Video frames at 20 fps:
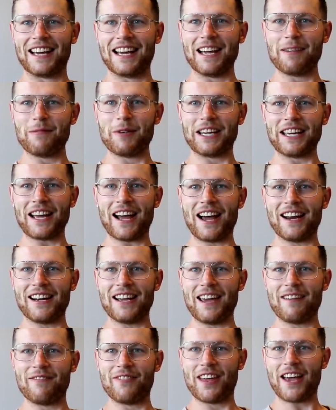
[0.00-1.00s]
And we can't
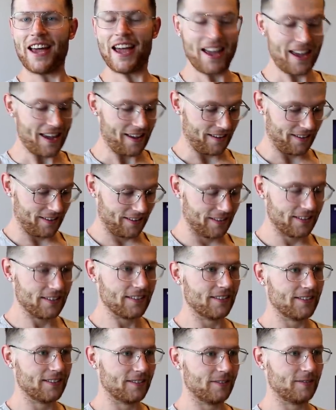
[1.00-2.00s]
have that.
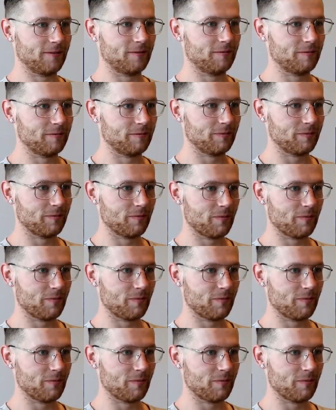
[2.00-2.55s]
sure, you what